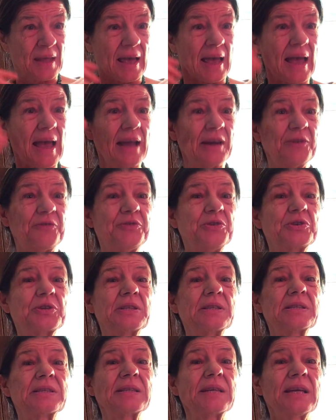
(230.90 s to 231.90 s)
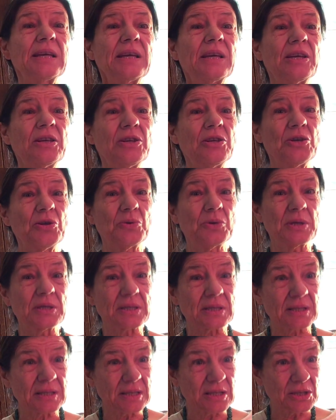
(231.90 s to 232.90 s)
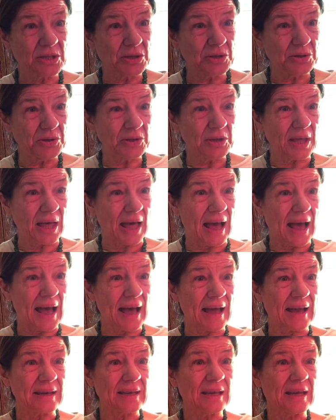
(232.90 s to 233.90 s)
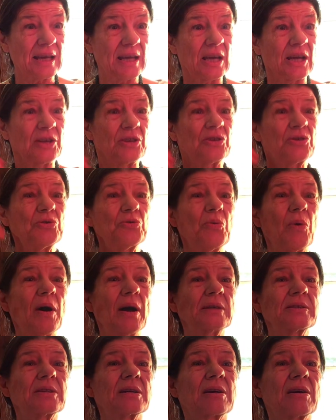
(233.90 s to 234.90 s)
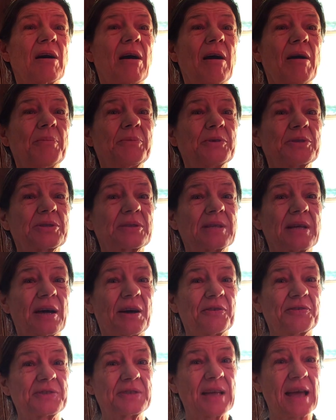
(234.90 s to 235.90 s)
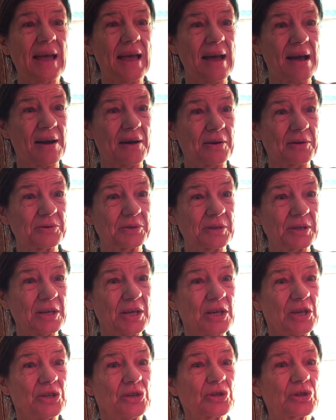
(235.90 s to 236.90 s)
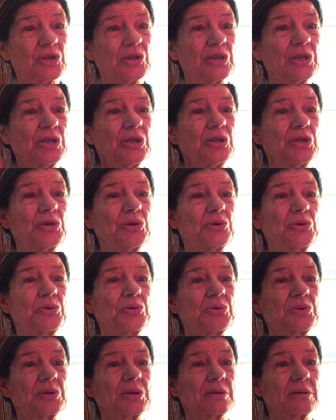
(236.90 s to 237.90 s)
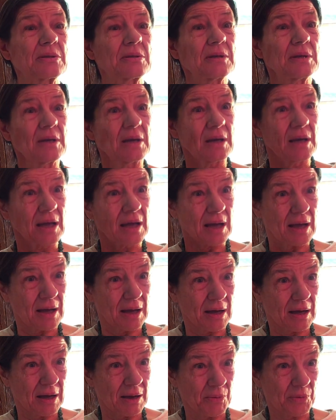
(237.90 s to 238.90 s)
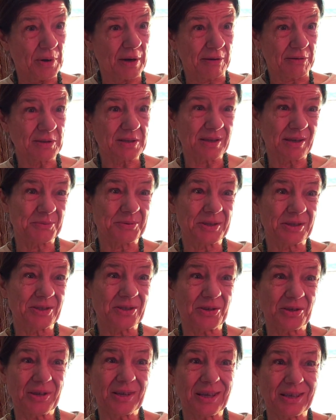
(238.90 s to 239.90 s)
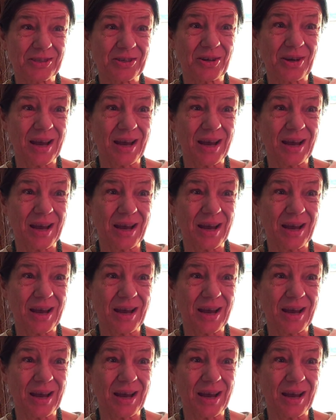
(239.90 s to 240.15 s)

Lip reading: And if you continuously do that, you want to calm yourself down, you're going to use whatever substance you can get your